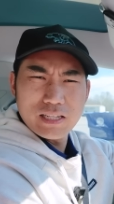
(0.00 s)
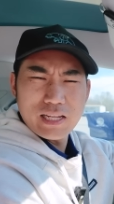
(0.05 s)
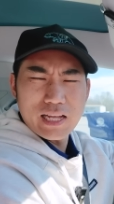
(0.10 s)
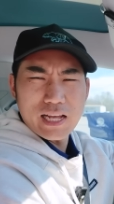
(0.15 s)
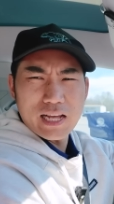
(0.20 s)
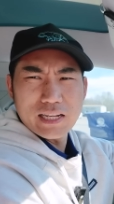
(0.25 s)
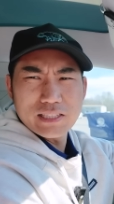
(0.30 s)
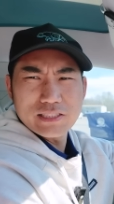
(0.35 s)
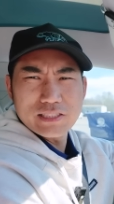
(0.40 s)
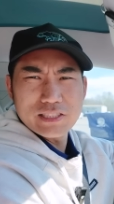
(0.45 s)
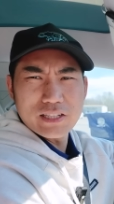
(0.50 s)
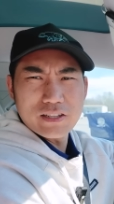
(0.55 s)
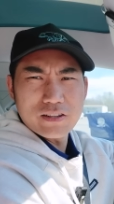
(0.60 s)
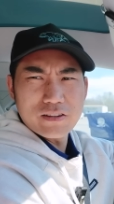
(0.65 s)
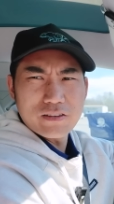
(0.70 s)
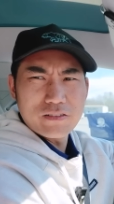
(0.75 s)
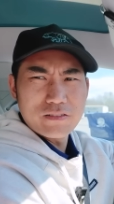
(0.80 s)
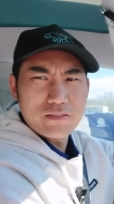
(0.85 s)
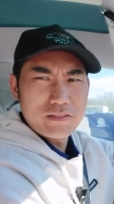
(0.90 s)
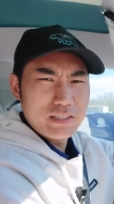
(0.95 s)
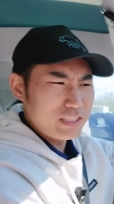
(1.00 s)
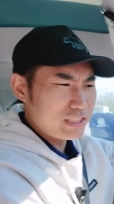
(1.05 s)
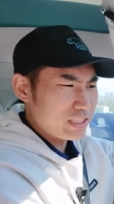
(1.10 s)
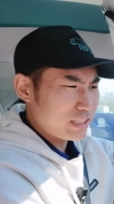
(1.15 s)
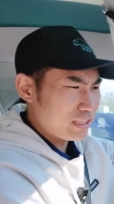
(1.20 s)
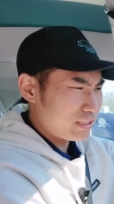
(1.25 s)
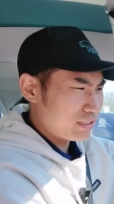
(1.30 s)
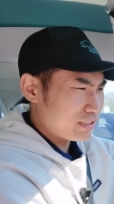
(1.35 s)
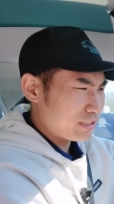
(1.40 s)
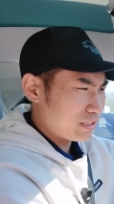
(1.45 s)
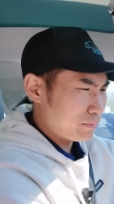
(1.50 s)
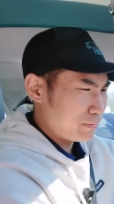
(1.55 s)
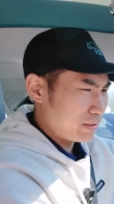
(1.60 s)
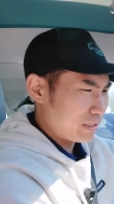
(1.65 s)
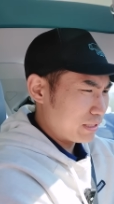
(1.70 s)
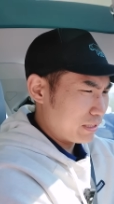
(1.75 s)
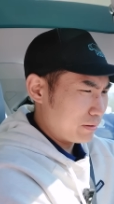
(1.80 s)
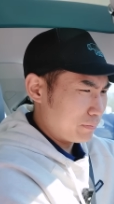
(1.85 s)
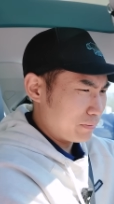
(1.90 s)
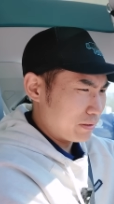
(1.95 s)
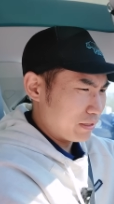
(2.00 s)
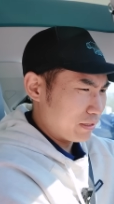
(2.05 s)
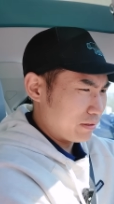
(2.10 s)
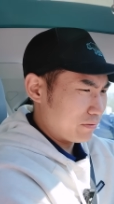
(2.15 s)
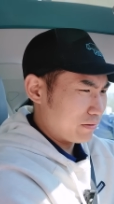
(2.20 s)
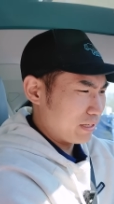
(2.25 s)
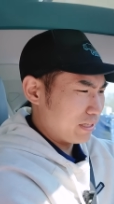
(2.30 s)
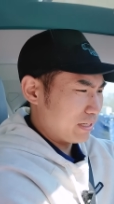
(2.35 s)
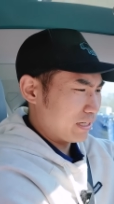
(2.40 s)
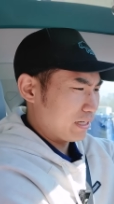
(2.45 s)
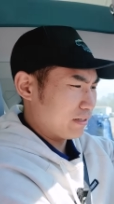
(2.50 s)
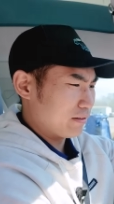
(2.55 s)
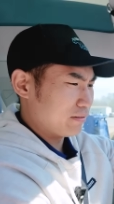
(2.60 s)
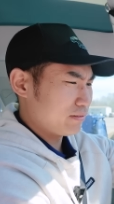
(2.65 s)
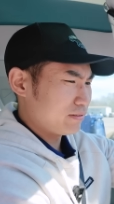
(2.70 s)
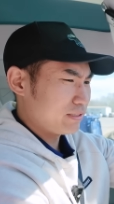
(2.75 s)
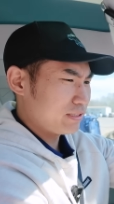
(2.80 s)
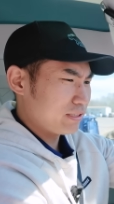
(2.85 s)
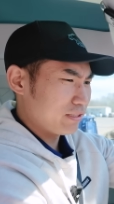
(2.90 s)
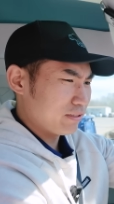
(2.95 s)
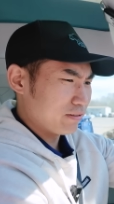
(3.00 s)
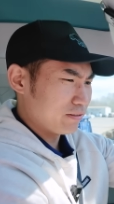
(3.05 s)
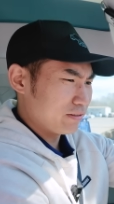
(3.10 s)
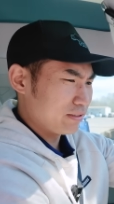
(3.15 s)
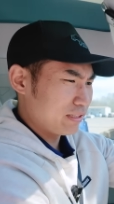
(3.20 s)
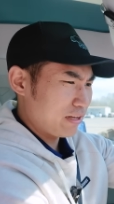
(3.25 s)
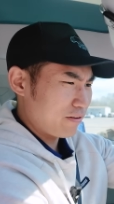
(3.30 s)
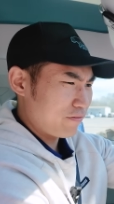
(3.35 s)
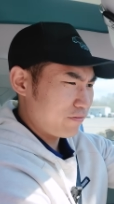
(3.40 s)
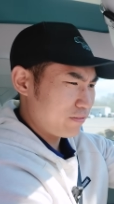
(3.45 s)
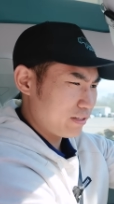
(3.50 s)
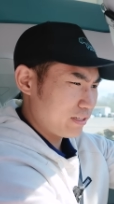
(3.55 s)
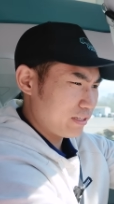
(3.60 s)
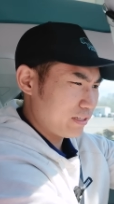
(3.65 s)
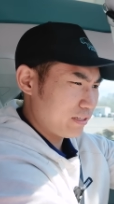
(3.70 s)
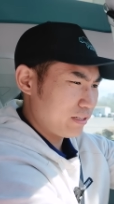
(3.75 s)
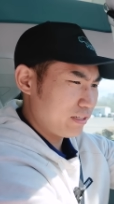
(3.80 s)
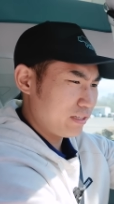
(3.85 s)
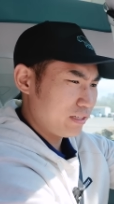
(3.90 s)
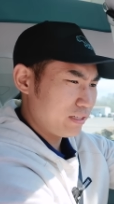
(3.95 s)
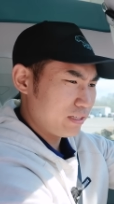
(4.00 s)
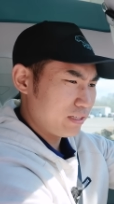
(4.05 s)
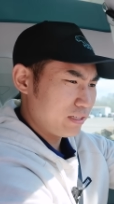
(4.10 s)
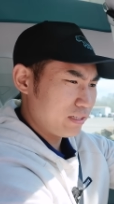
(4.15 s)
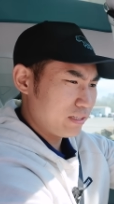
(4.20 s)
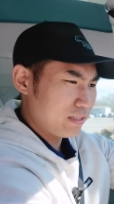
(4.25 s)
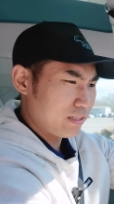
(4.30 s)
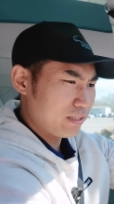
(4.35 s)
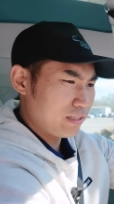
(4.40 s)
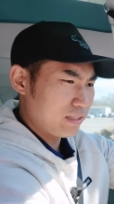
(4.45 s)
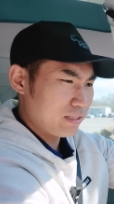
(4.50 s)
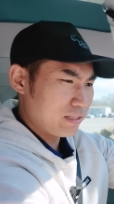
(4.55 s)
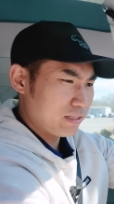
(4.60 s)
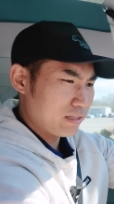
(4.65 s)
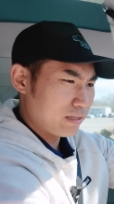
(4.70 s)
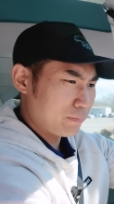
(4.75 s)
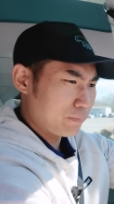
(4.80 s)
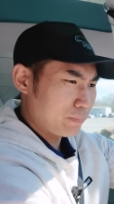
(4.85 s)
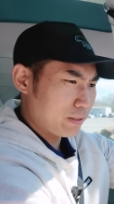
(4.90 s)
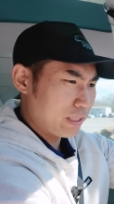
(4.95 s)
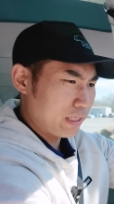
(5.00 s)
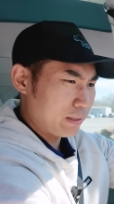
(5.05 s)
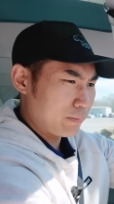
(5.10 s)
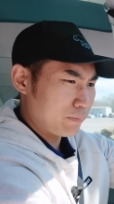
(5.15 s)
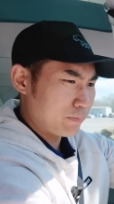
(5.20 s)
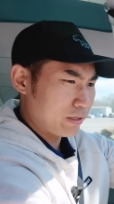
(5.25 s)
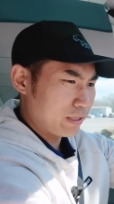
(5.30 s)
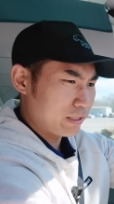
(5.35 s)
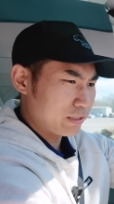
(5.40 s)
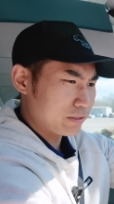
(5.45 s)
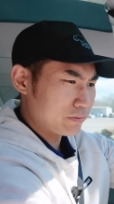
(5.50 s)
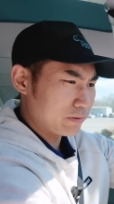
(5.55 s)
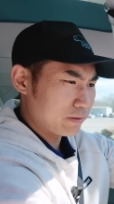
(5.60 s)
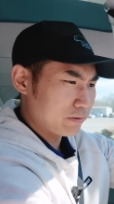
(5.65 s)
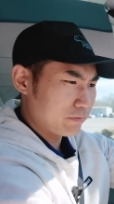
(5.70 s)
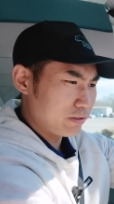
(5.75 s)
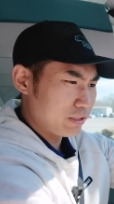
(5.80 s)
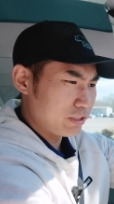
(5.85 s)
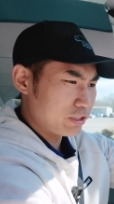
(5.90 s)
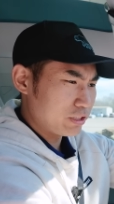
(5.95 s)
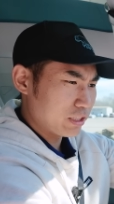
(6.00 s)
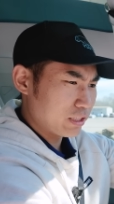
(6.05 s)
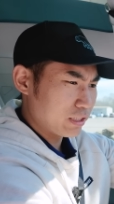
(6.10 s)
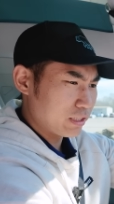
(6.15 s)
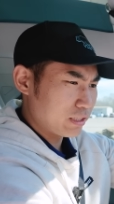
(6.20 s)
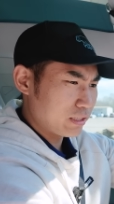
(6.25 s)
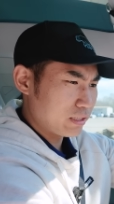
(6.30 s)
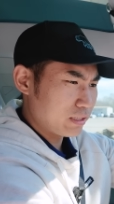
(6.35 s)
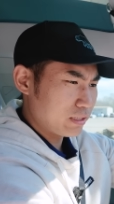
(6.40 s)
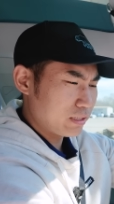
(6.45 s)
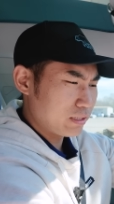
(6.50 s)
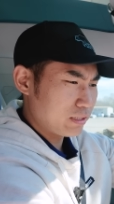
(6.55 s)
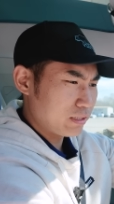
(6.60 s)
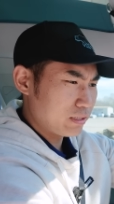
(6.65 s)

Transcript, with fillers: Yeah, so regen is going to be limited right now. So definitely apply brakes when regen.